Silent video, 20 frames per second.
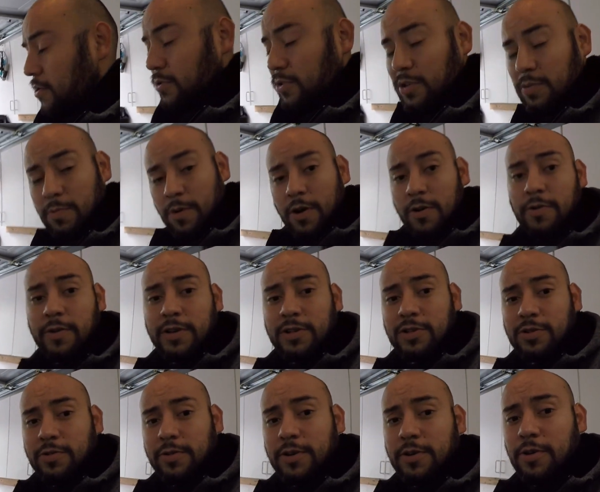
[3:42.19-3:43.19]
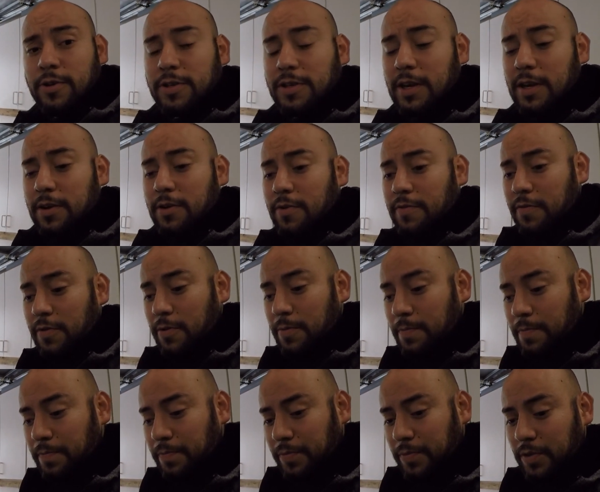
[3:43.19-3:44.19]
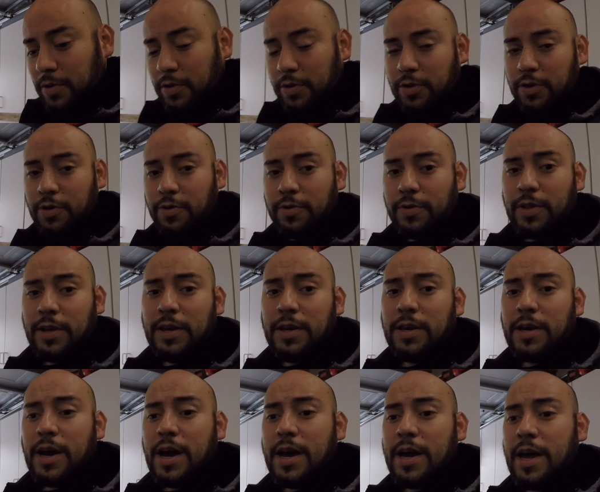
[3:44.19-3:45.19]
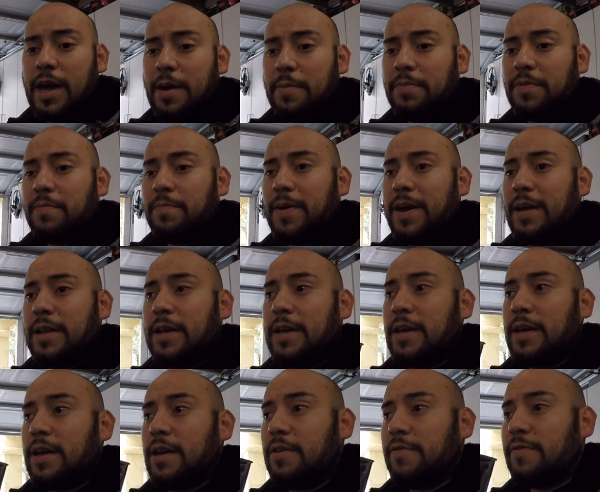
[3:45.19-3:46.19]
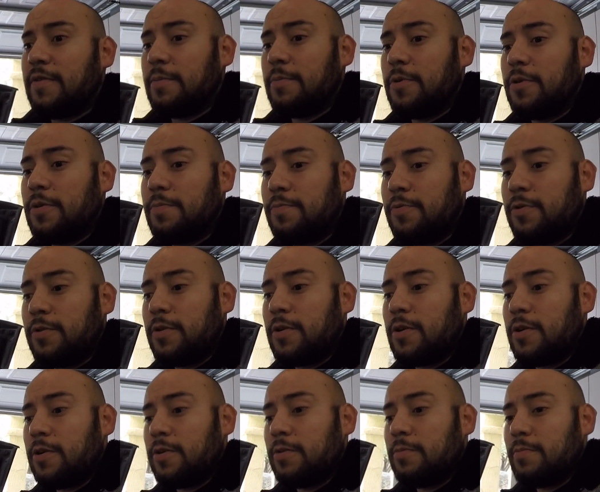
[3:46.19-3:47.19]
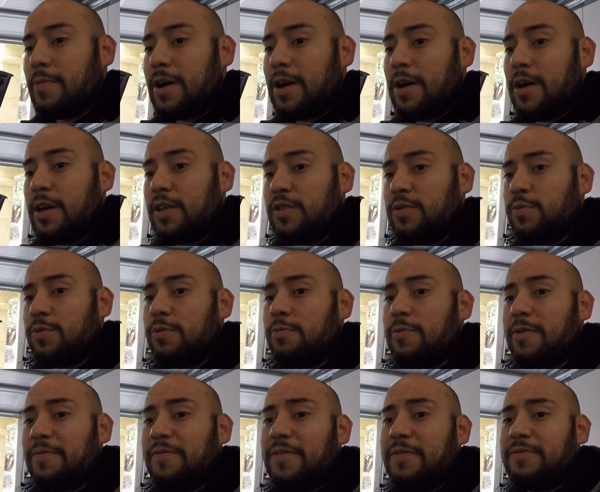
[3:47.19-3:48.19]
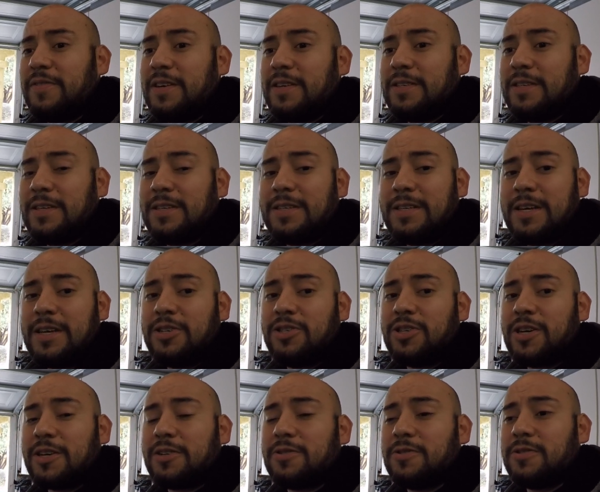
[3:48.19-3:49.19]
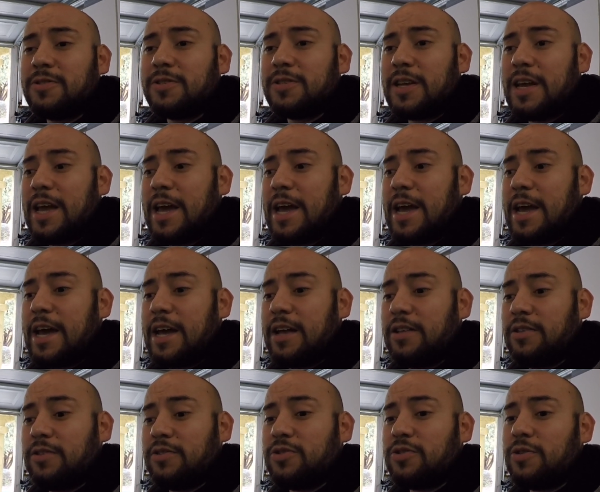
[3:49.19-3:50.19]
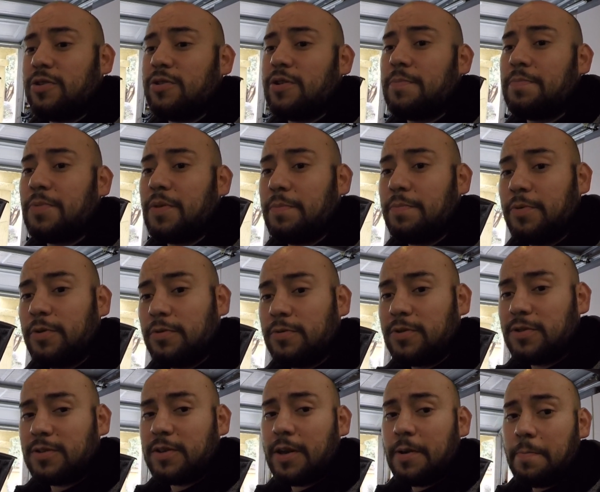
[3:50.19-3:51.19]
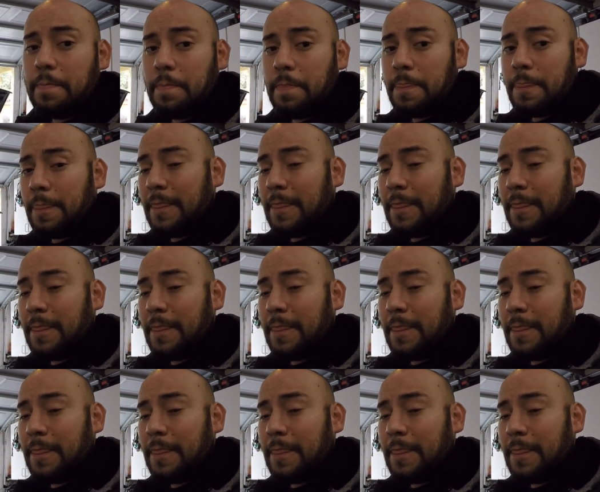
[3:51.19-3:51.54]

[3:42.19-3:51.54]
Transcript: Tomorrow is street car takeover. Currently, I am debating if I'm going to put on my 2150cc injectors and turn up the boost some.